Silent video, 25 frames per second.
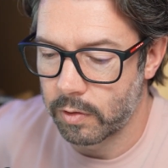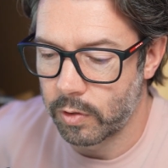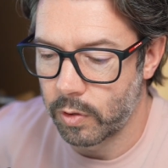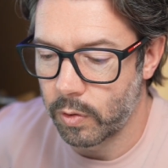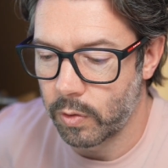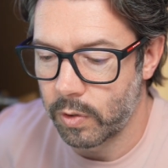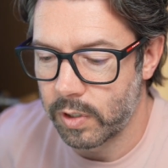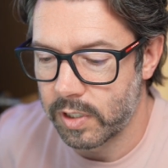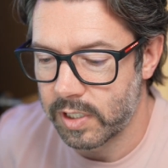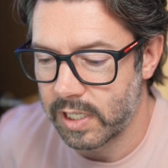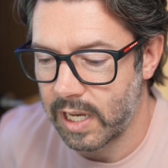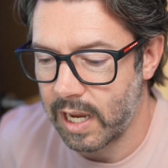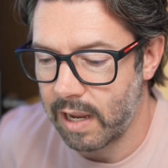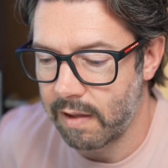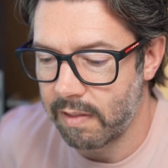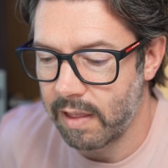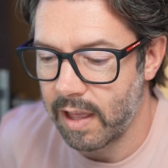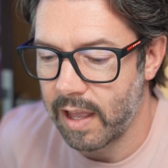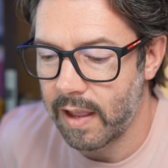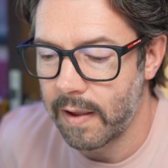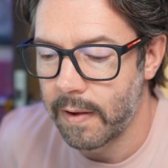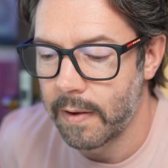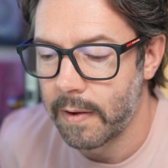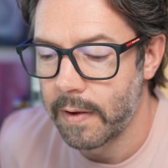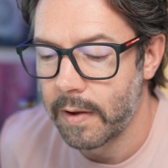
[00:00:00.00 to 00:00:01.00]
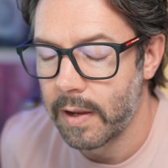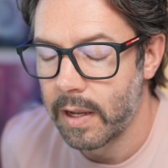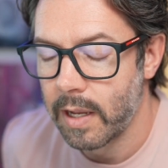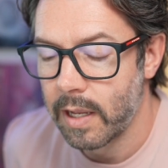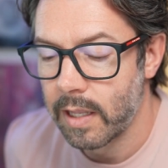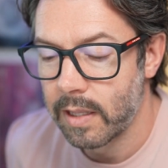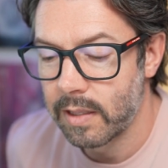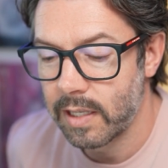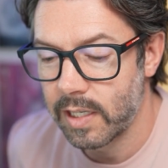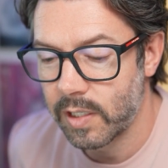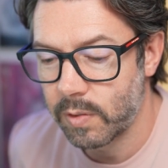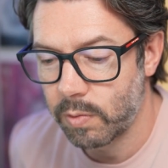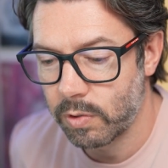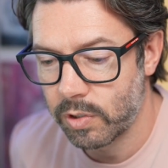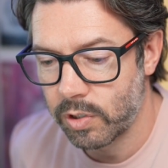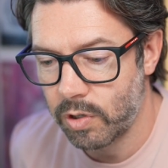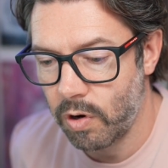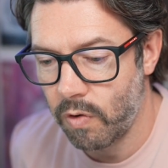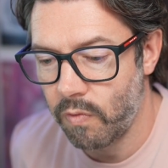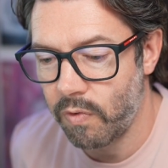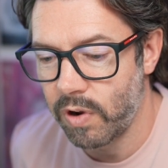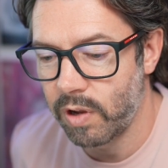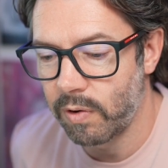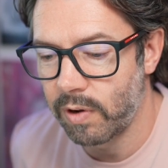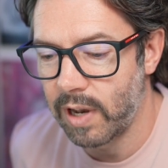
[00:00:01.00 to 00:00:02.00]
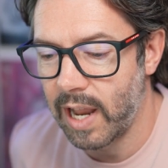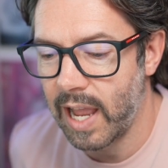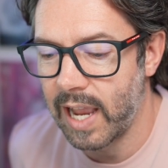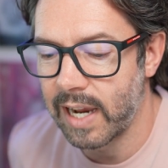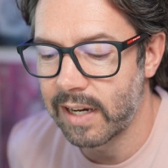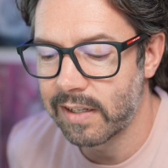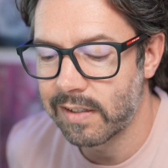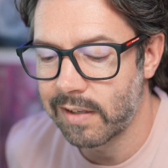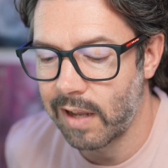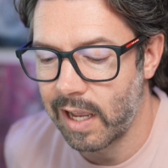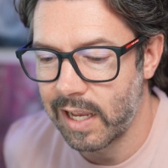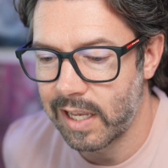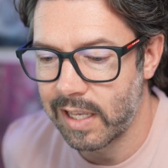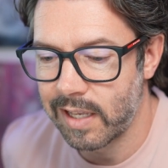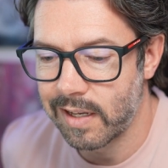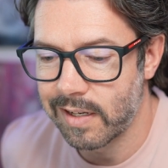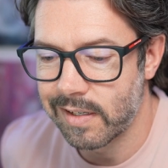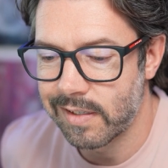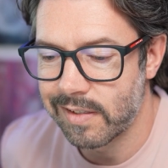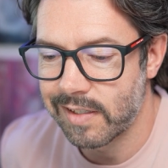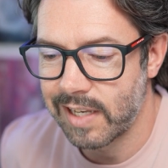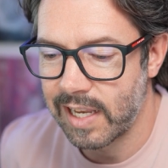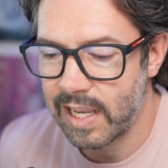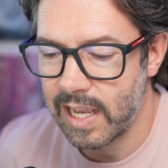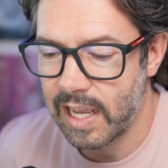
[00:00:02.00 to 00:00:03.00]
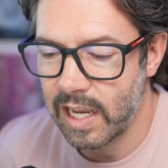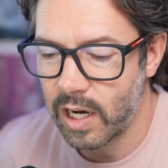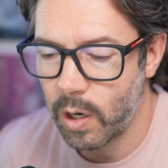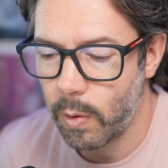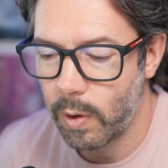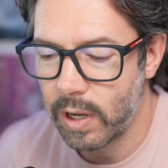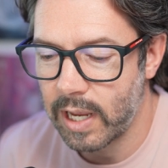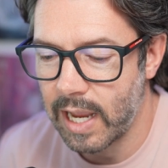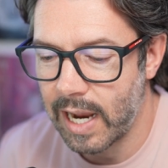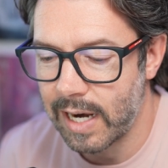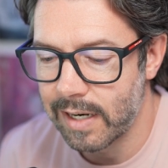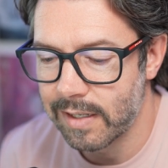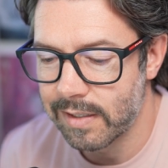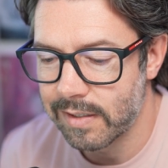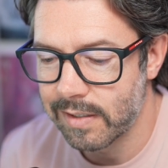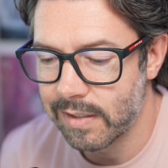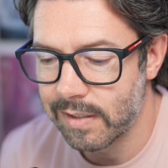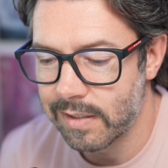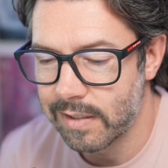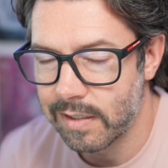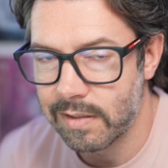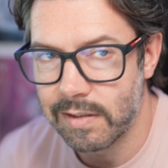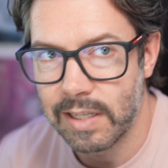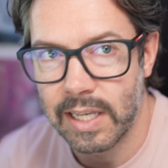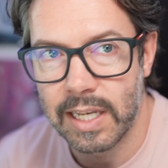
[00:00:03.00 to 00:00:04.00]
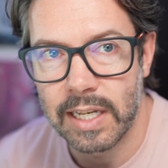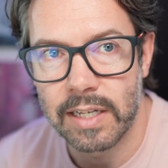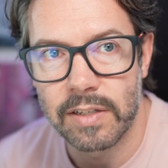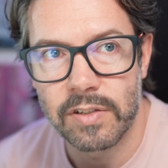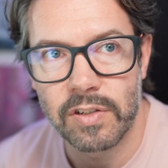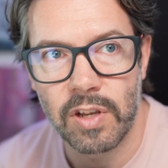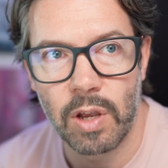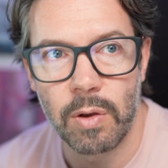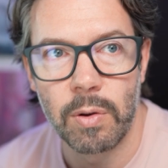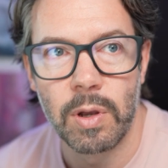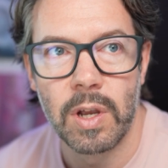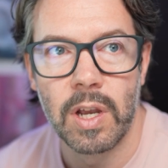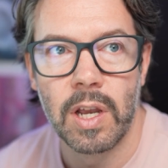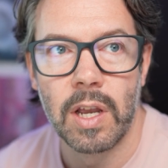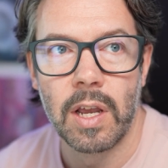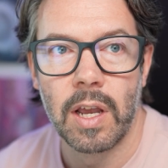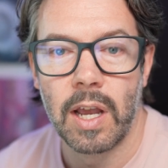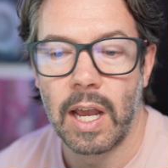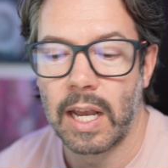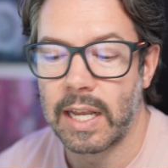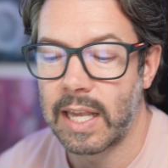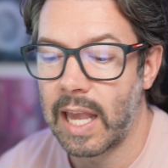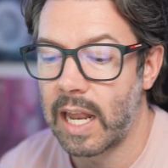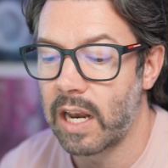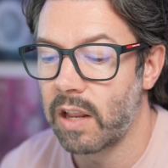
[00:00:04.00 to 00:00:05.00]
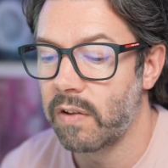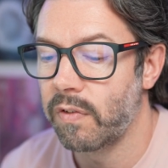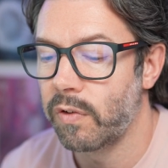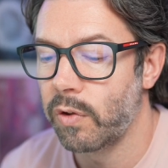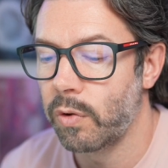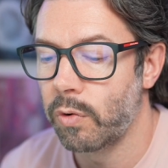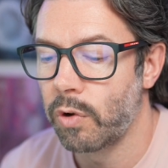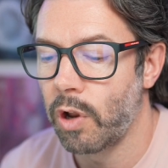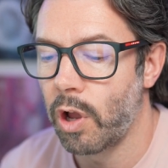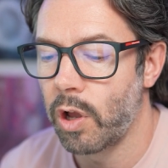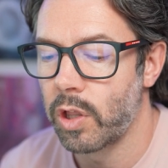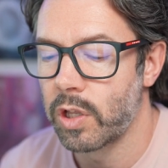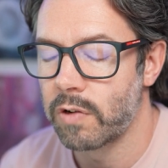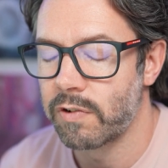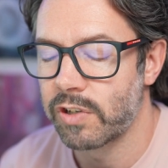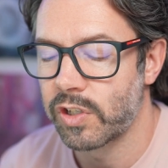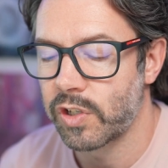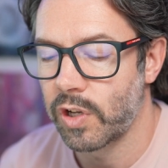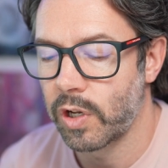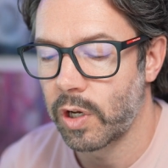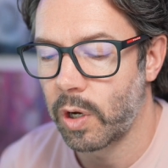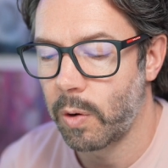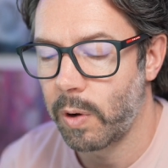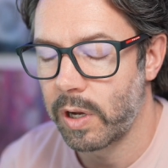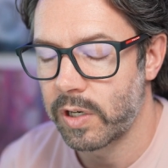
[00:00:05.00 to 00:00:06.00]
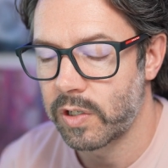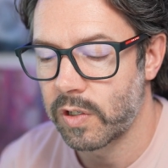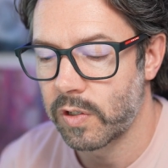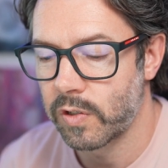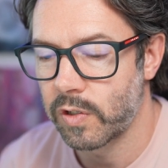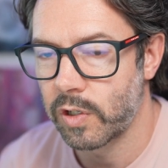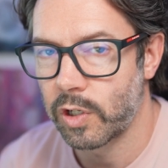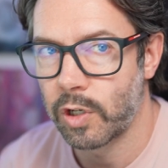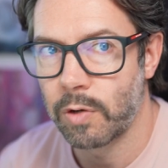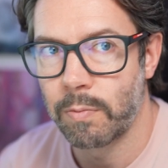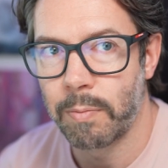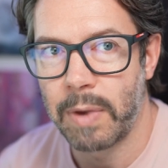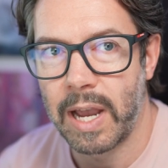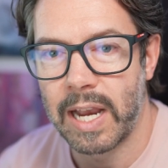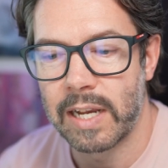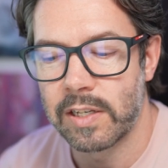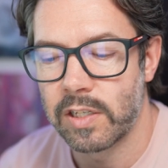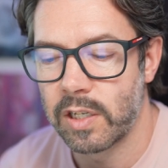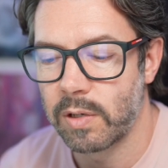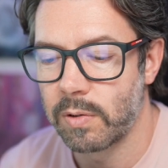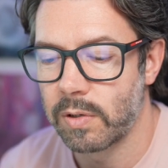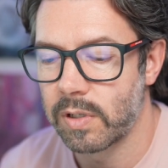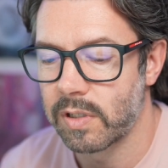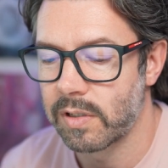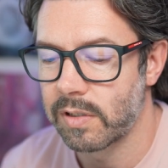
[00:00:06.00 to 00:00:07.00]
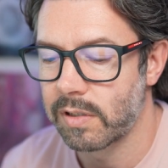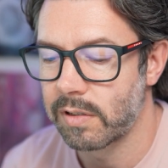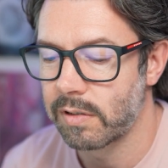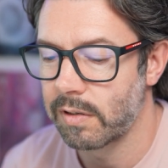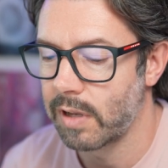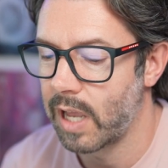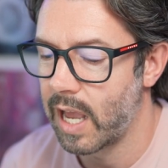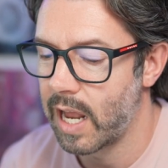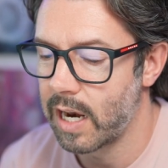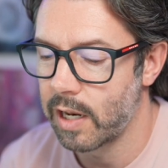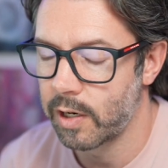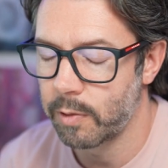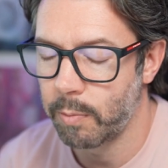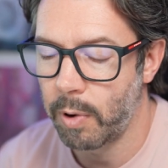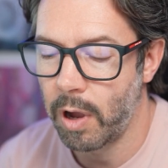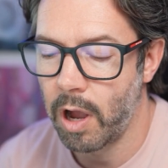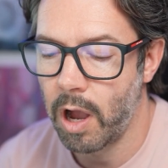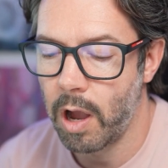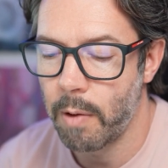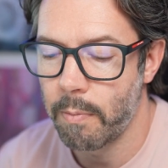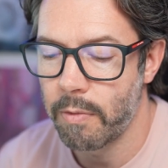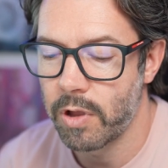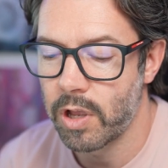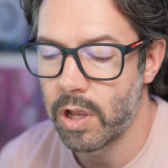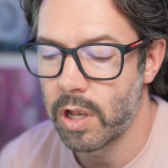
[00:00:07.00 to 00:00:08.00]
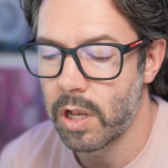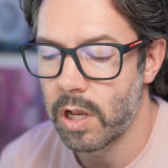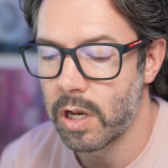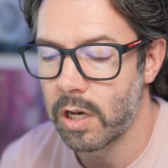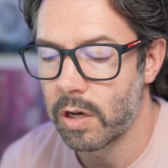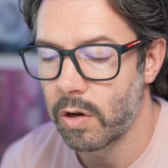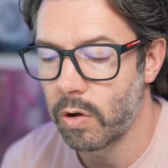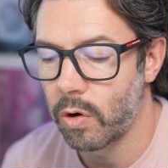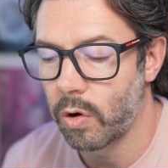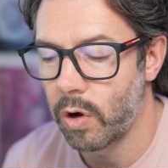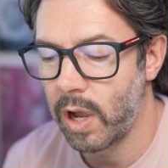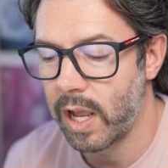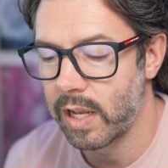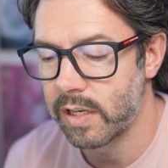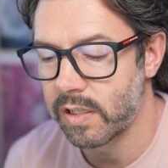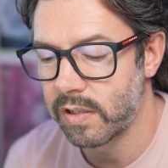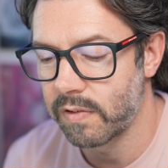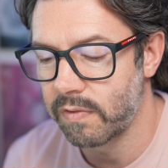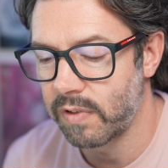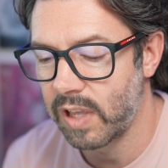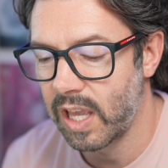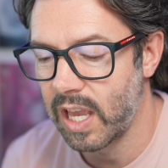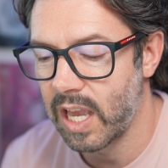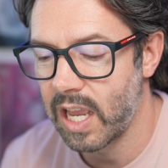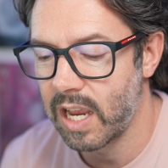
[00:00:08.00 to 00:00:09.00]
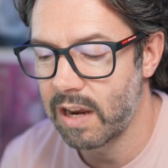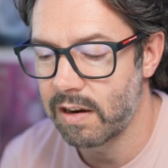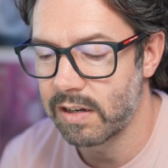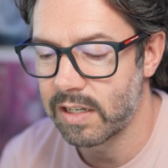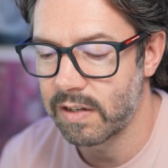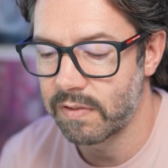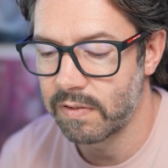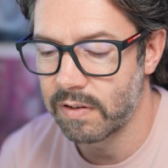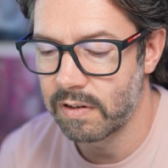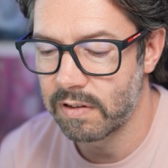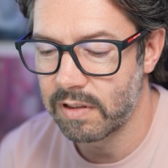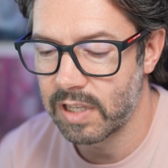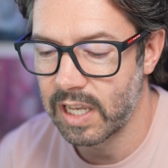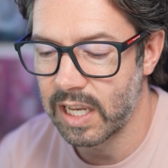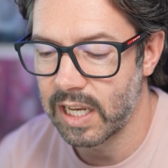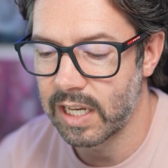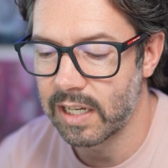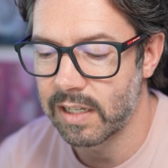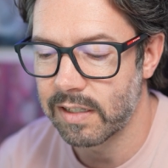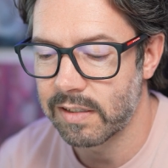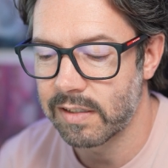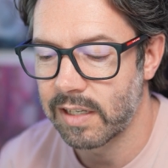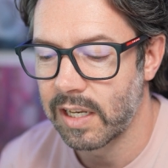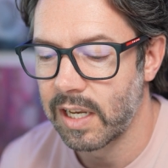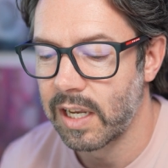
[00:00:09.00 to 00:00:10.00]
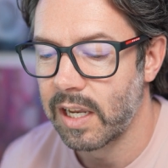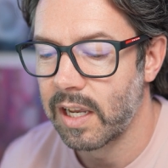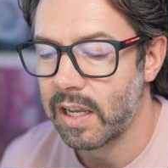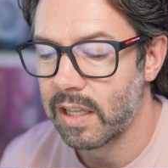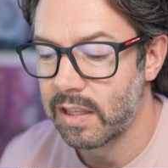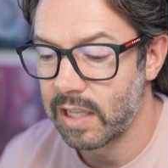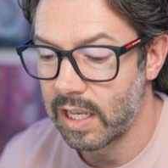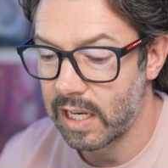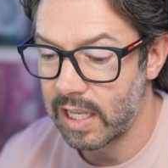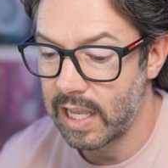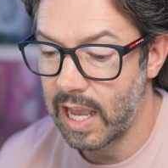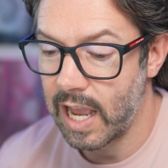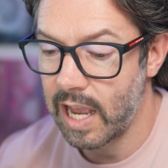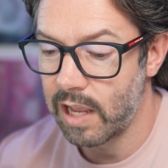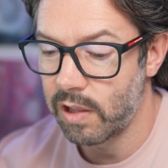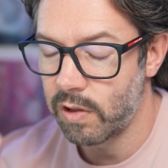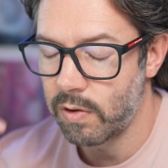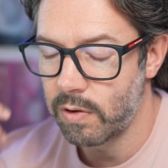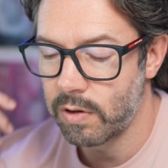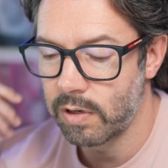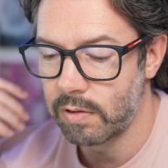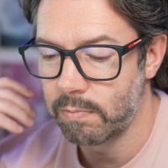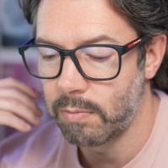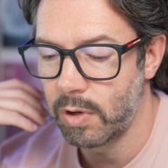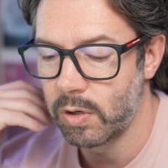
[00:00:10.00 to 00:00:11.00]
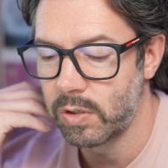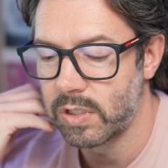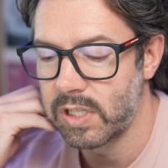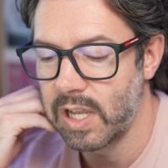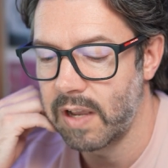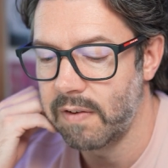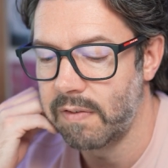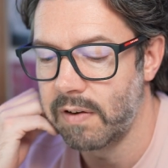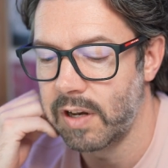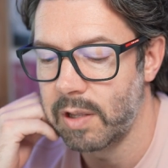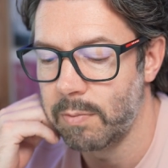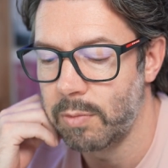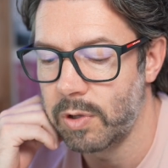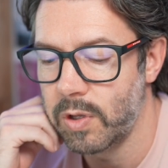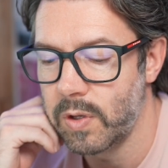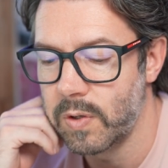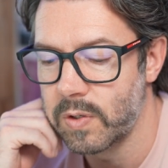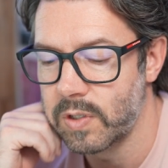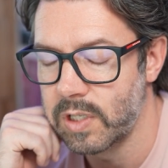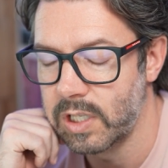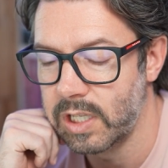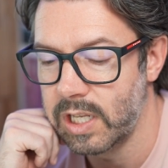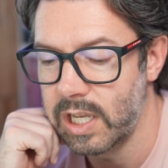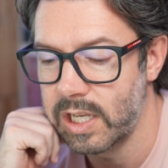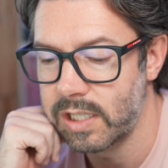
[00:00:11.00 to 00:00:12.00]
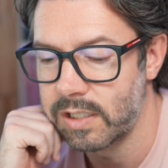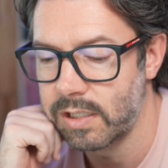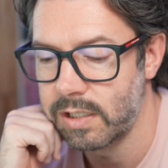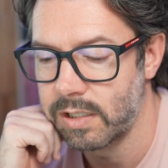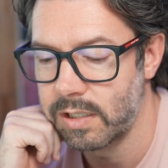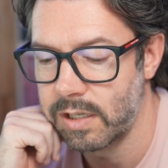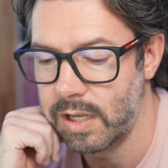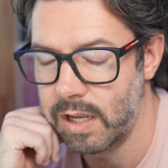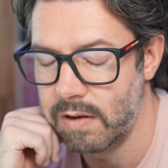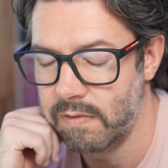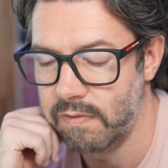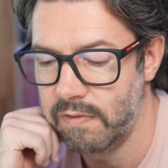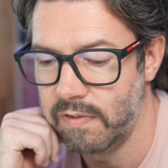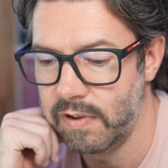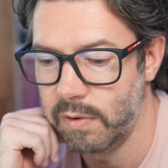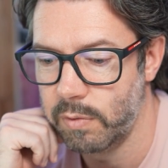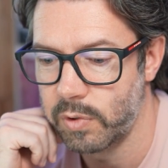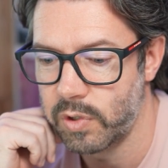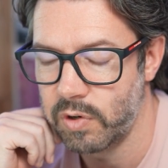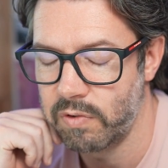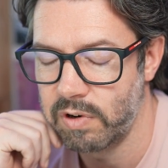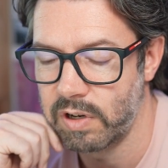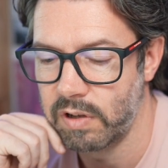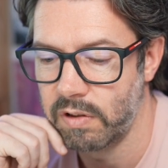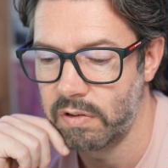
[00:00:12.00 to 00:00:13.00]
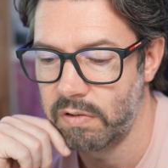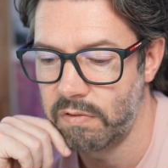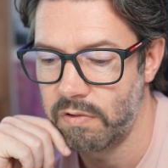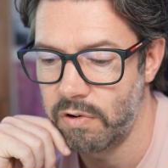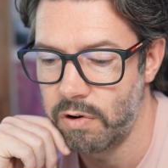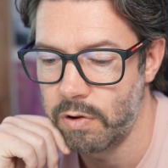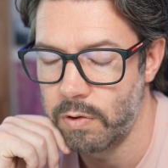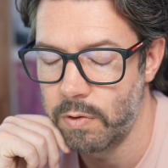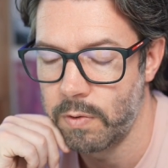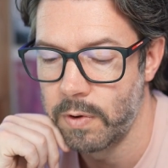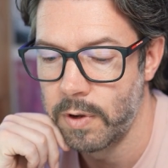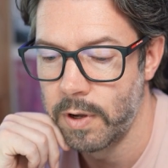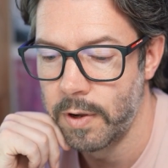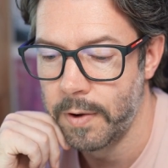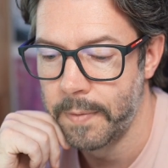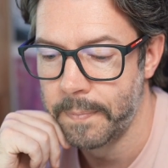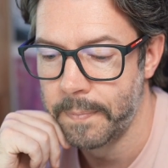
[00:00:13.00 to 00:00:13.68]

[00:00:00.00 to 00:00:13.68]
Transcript: Noisy out there. This one's got real legs. Like you can see here, quick answers to things. So again, if you know there are certain questions that come back to you as head of department or heads of year, different things, then you can most definitely be using this and filtering through